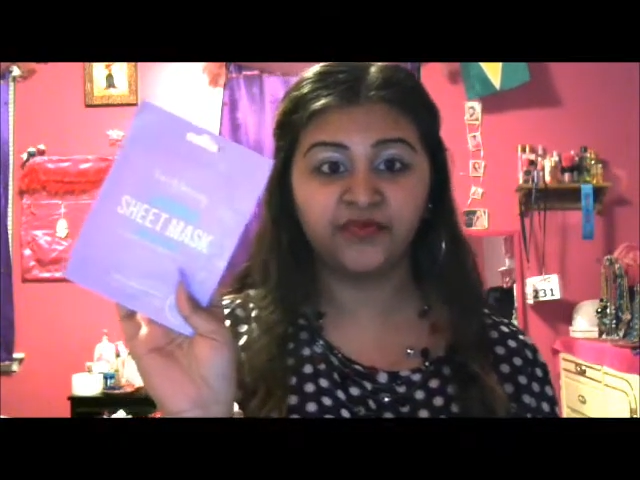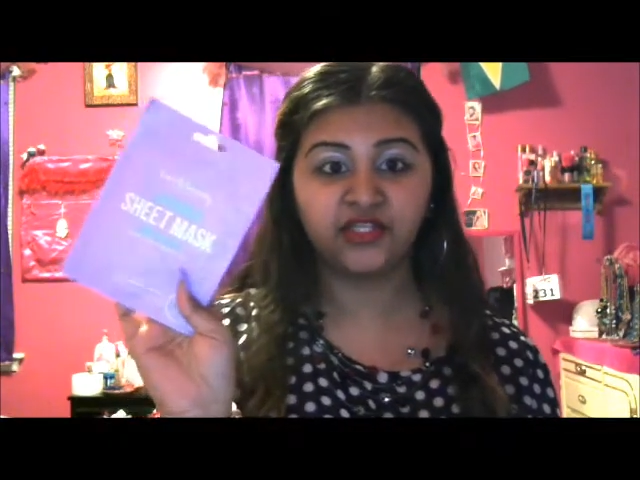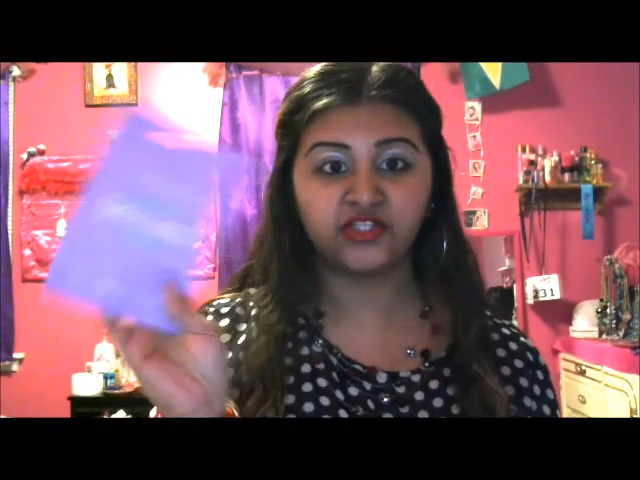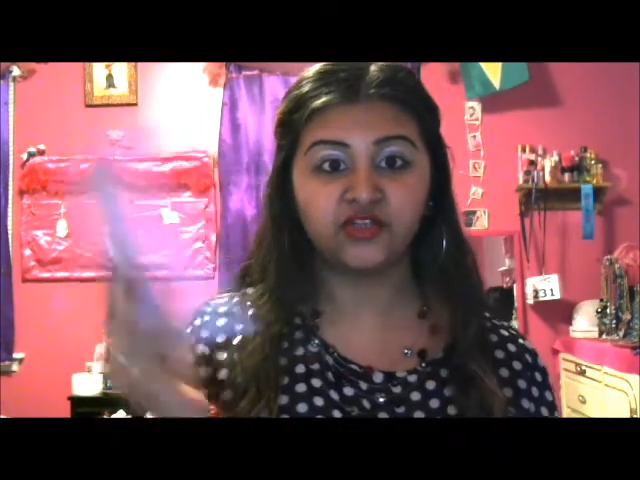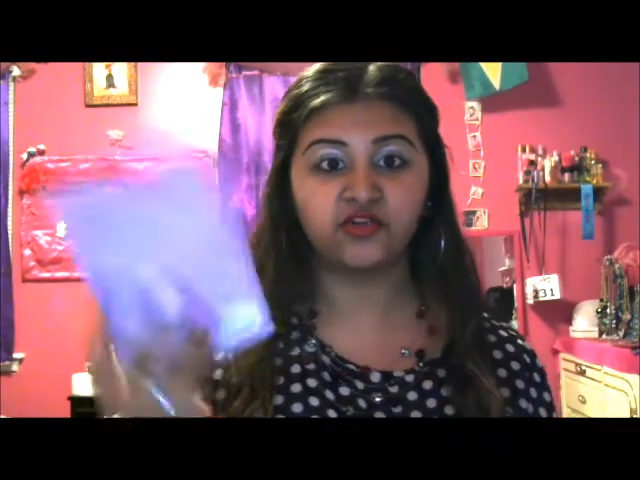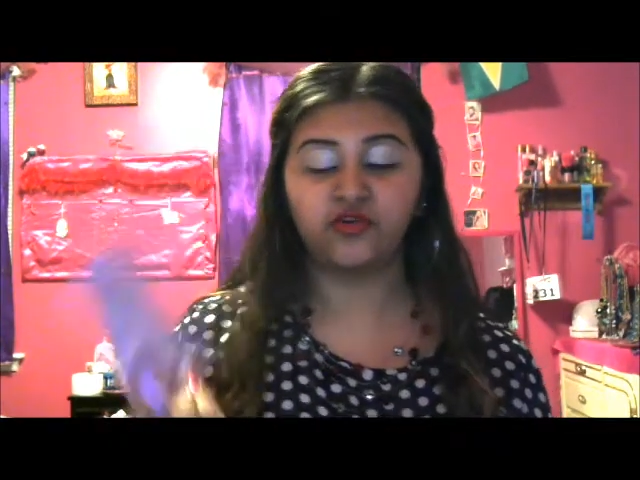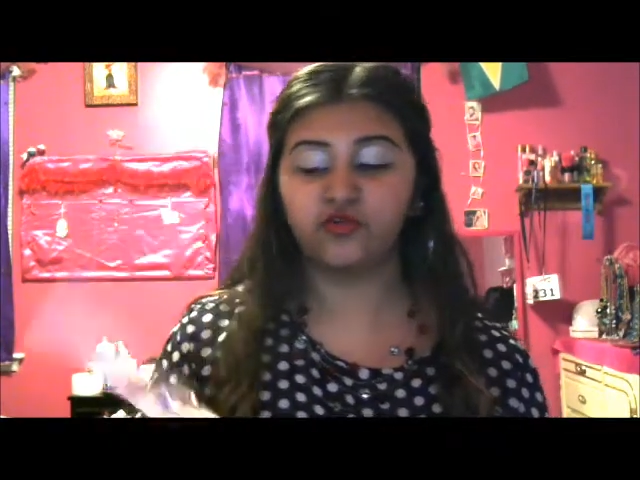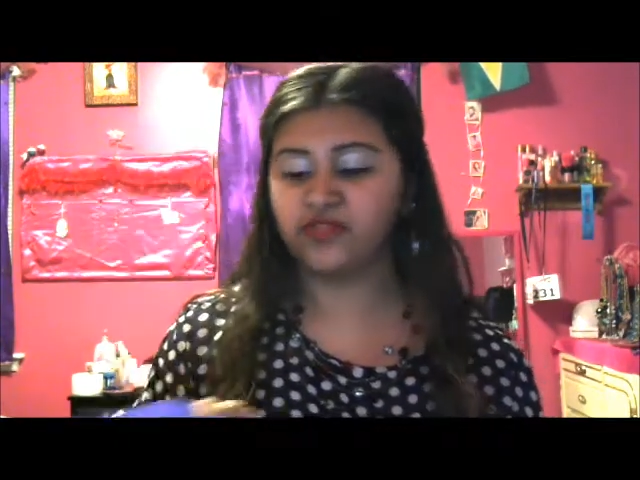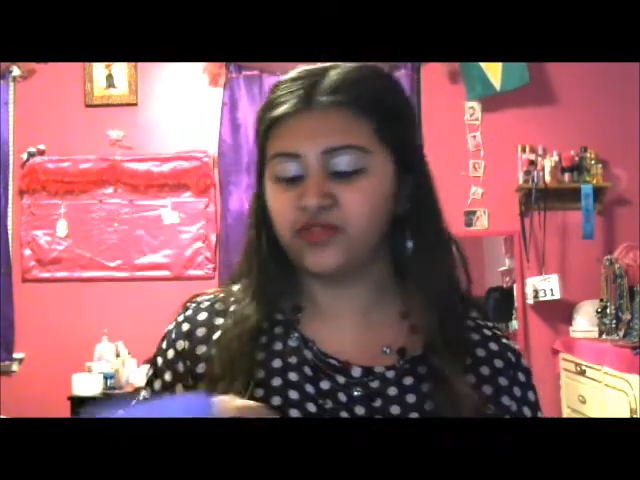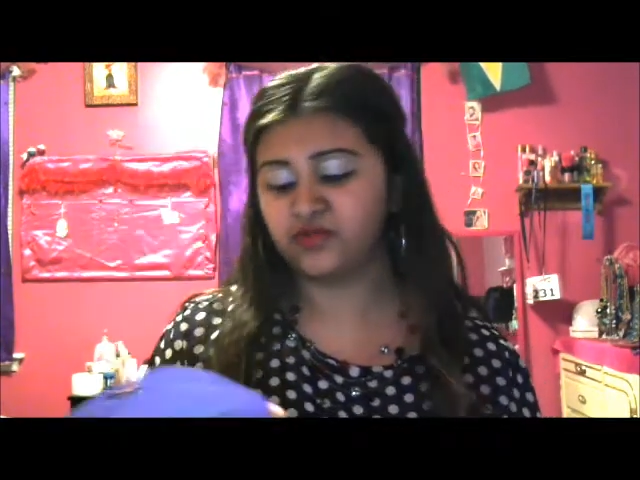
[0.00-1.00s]
So
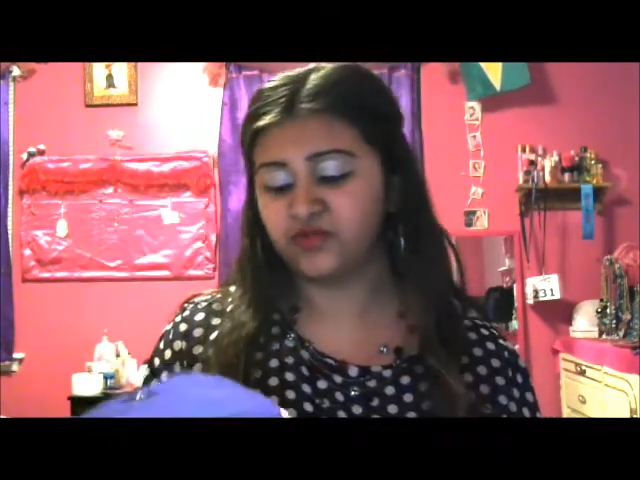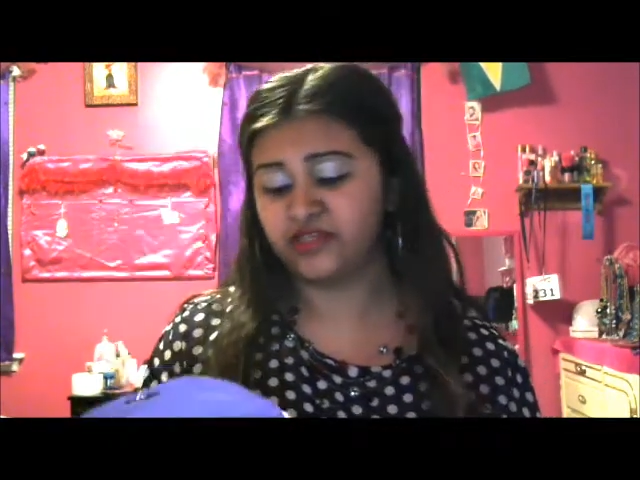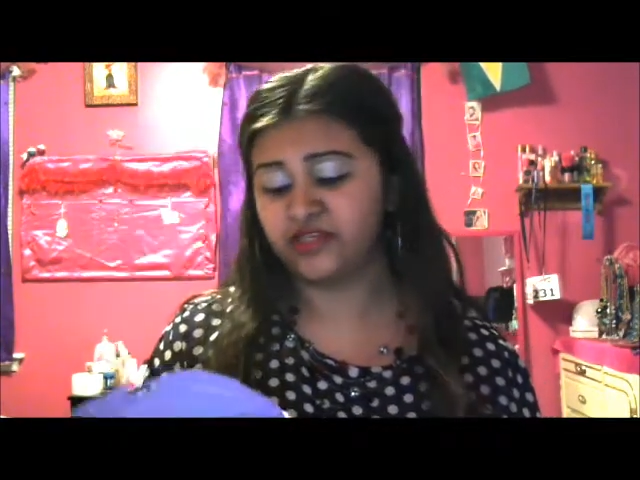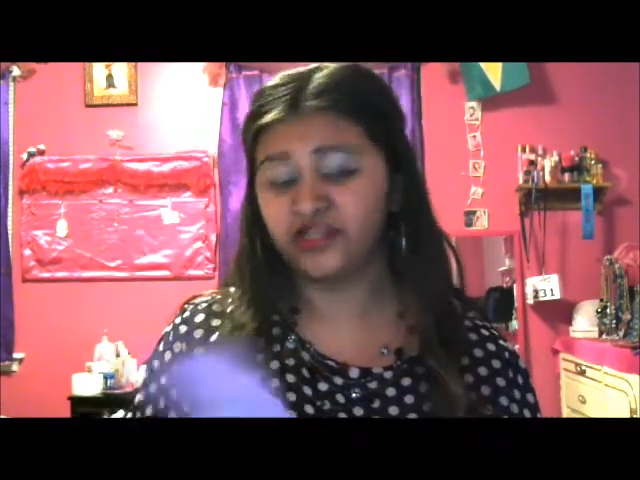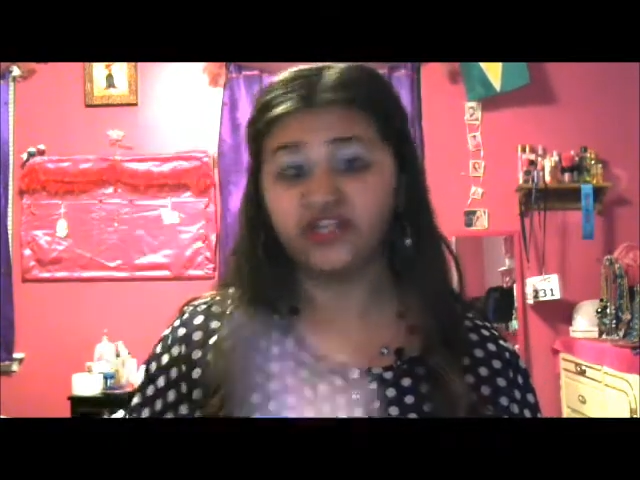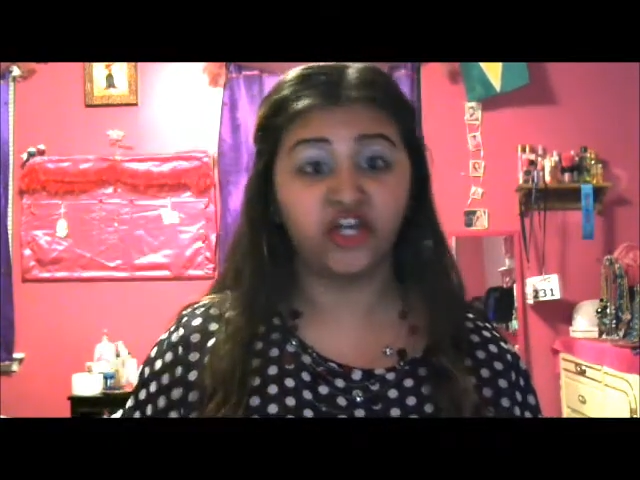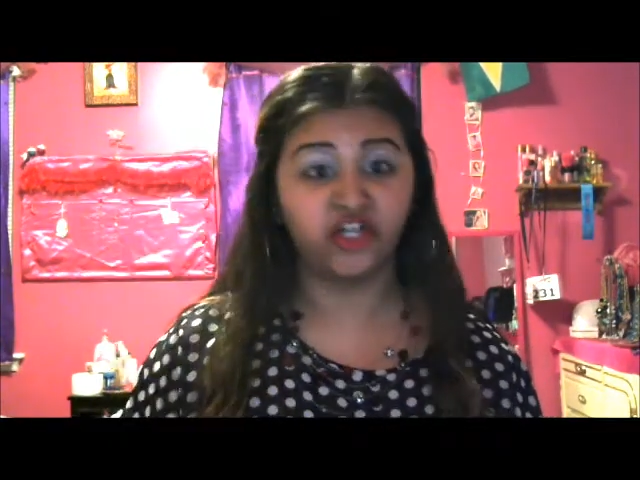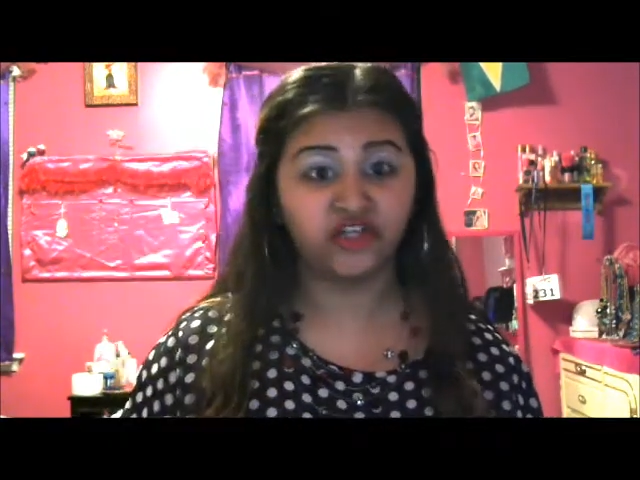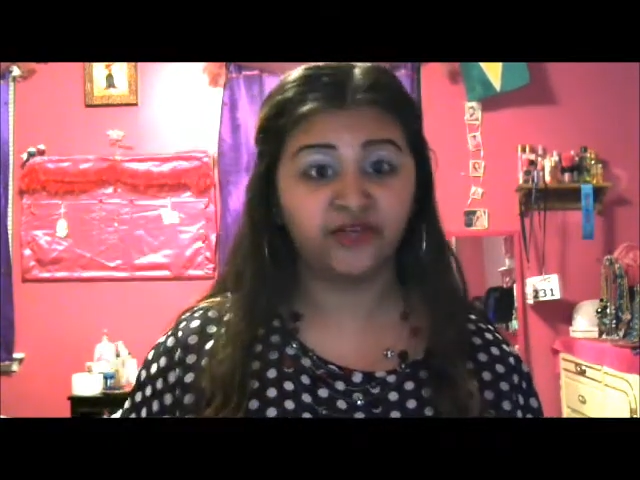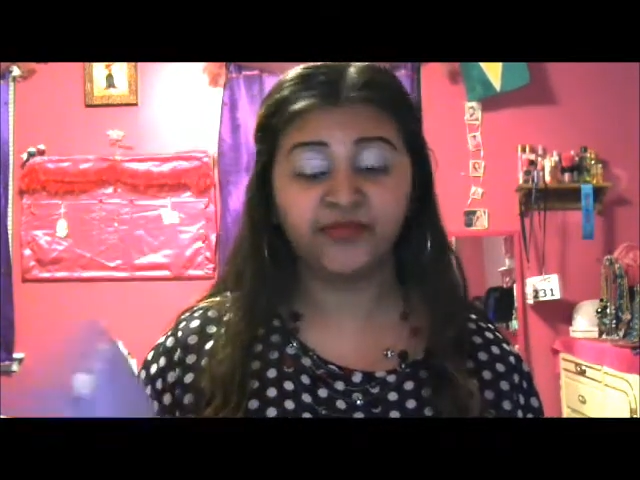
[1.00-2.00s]
this was only a
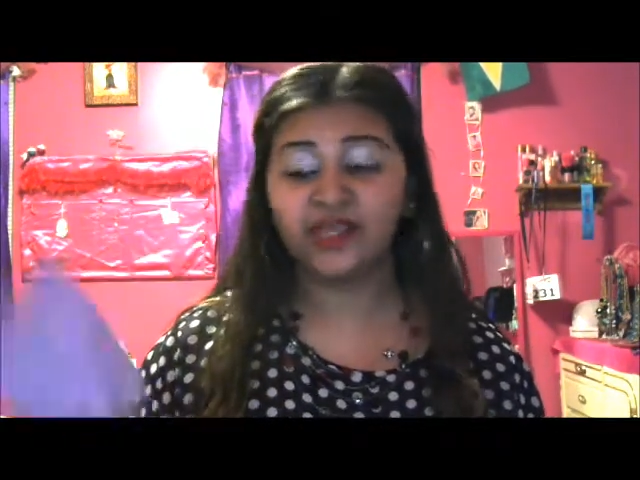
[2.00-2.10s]
dollar.